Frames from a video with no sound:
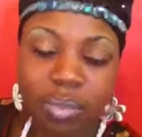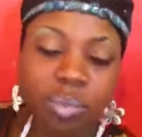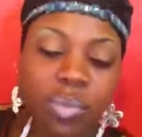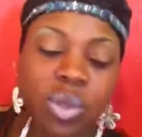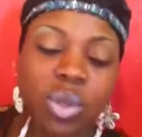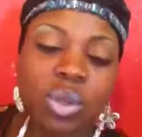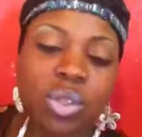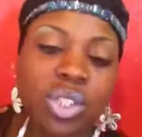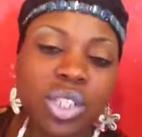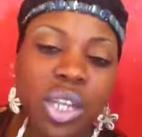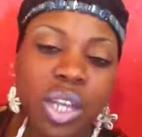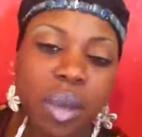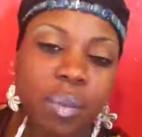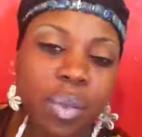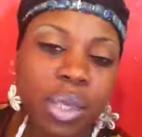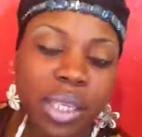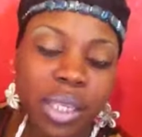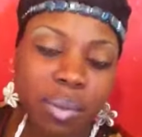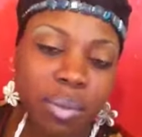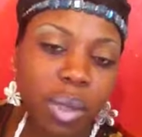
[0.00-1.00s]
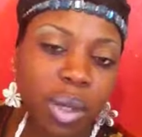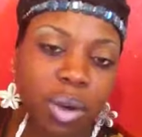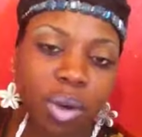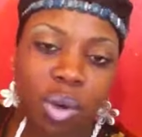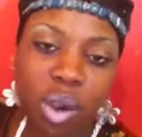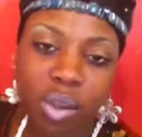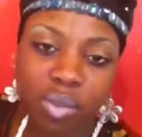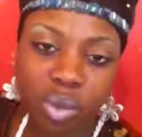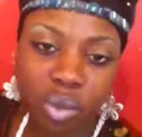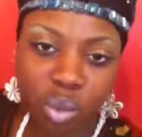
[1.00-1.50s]
You can check out my email,
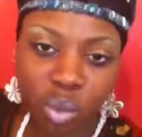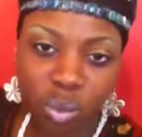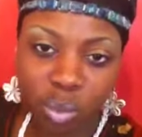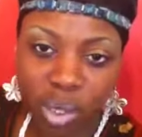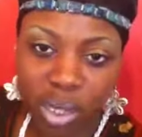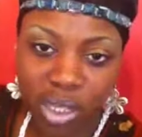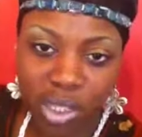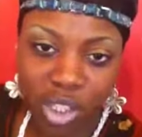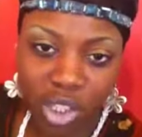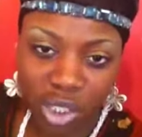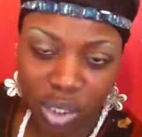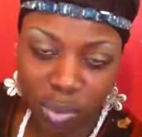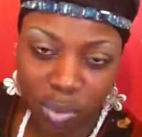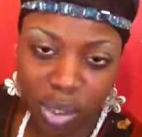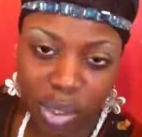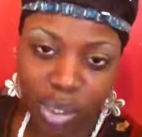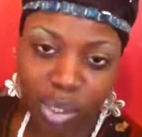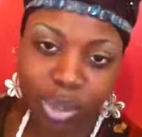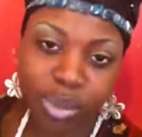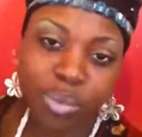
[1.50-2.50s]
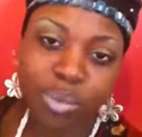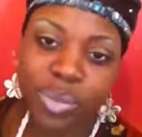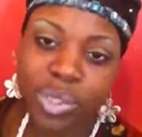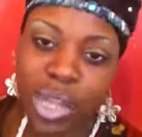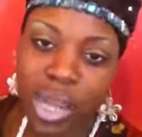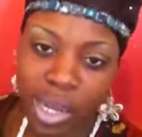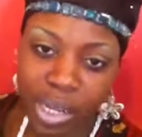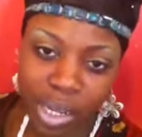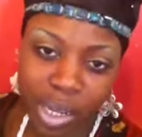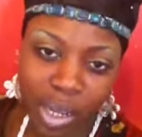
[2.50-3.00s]

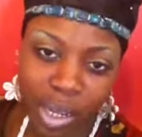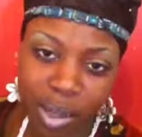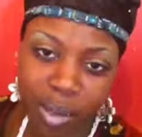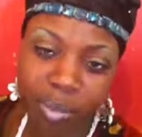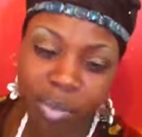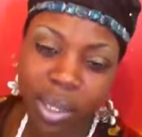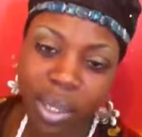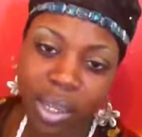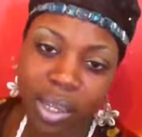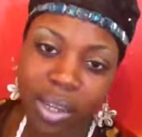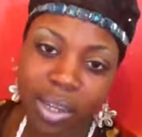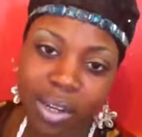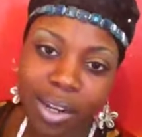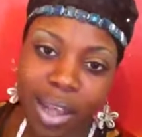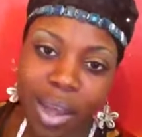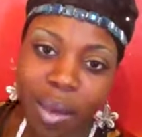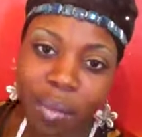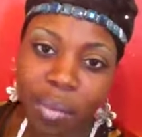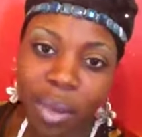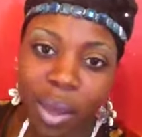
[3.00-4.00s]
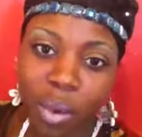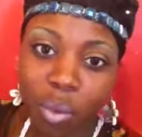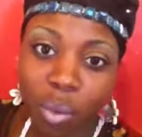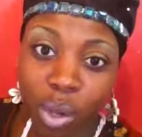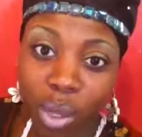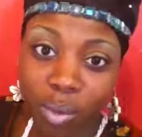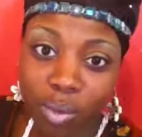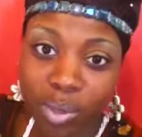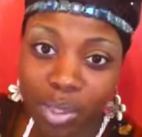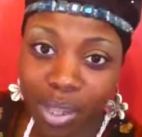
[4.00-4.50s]
craftswoman@gmail.com, and my
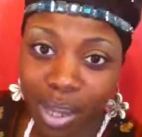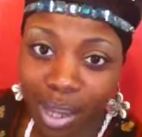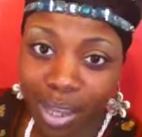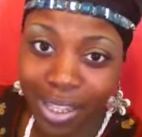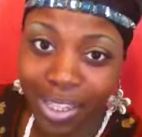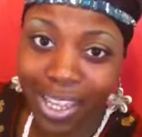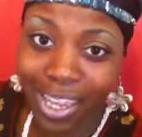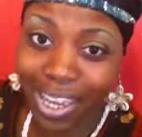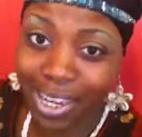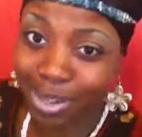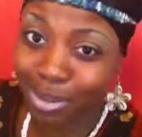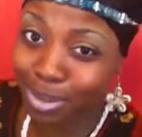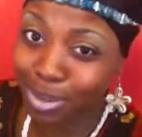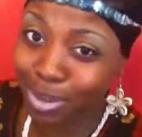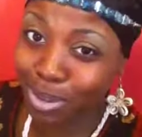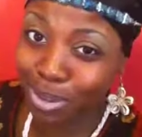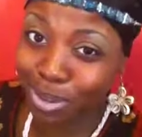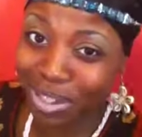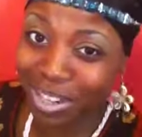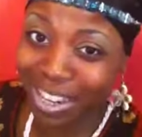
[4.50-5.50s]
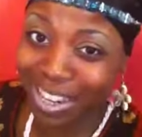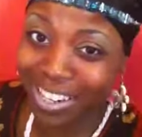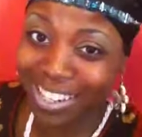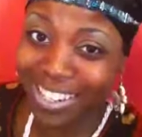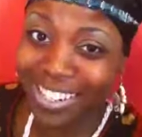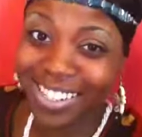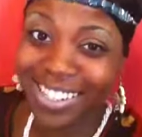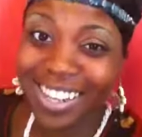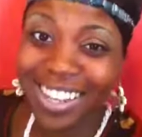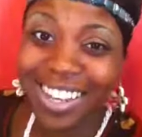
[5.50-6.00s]
website,
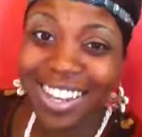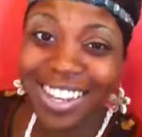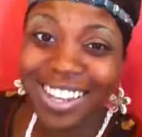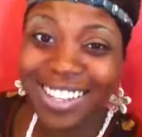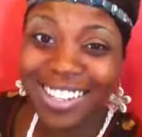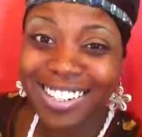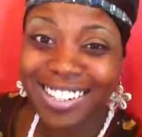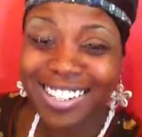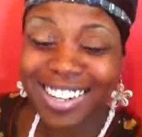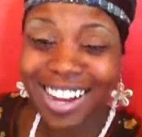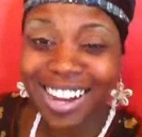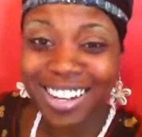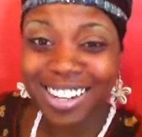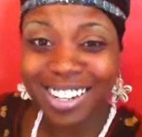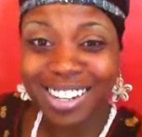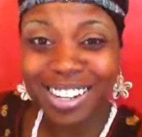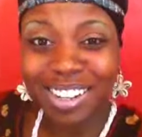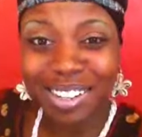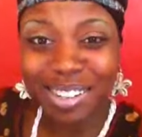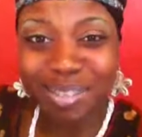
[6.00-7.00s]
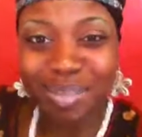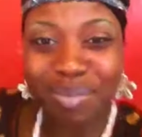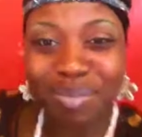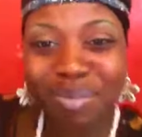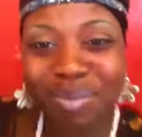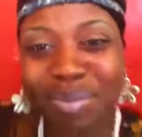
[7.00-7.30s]
candlescreated.com.